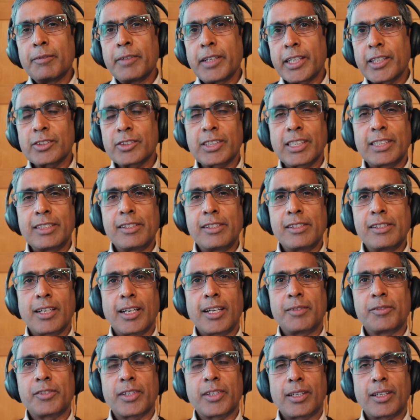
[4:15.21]
various
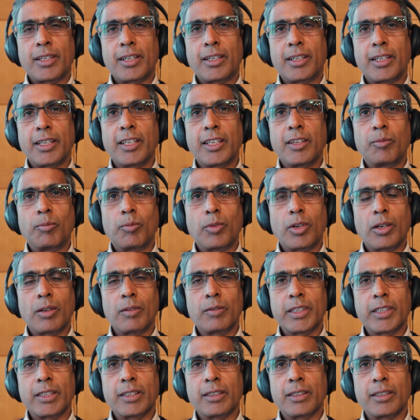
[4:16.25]
enzymes that are
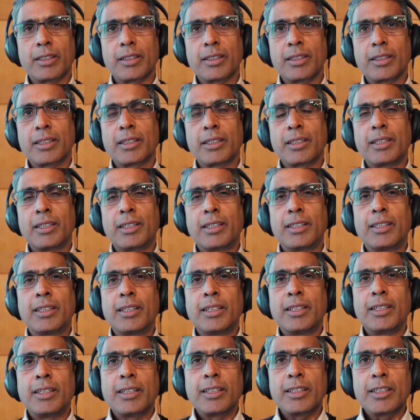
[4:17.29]
involved in
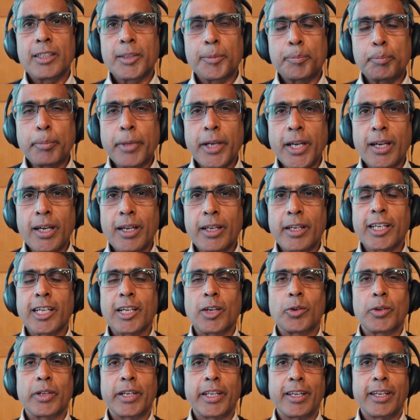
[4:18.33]
repairing
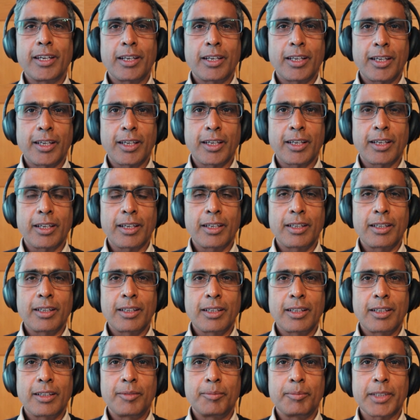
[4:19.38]
our DNA,
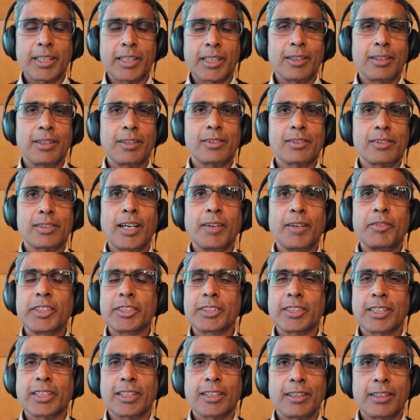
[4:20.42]
because
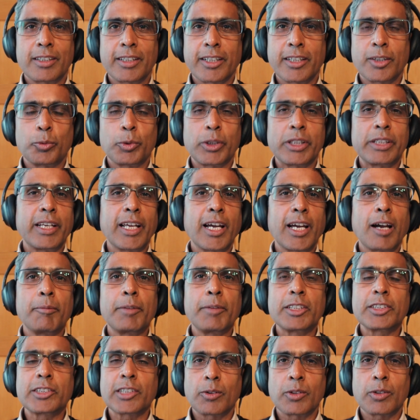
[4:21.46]
every single day we
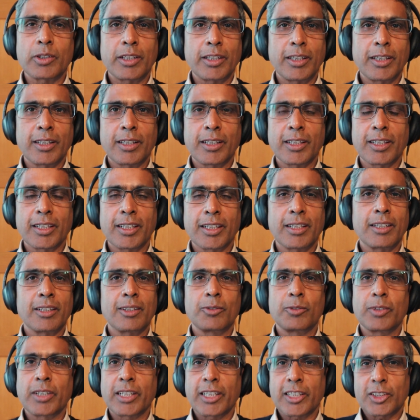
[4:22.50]
damage our DNA,
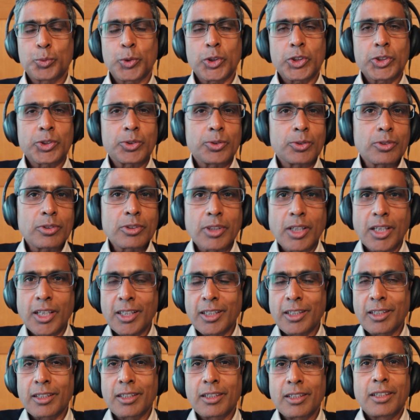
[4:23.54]
we're exposed to
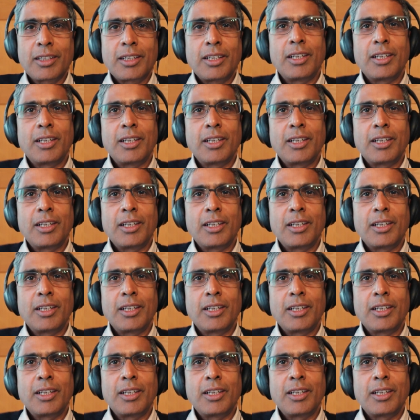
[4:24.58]
sun.